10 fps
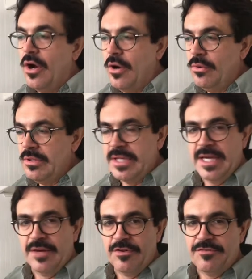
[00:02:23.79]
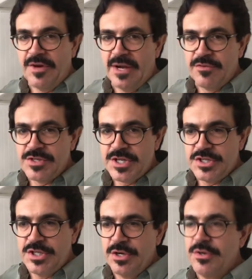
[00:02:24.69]
only every 5 or
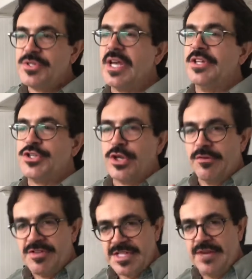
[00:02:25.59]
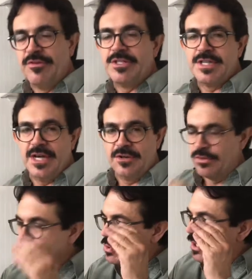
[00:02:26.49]
6 years and service every 10
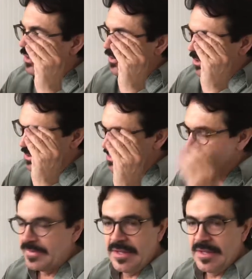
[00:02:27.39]
or 12 years.